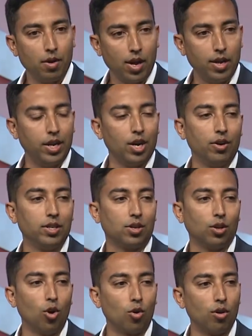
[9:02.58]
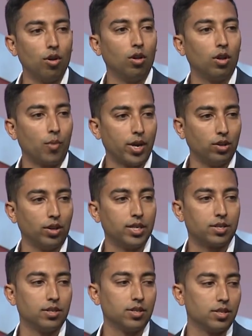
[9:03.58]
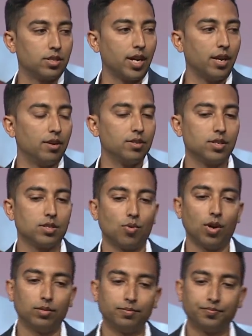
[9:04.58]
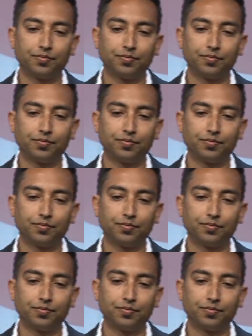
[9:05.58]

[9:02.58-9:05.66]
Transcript: adhering to local regulations and standards as well.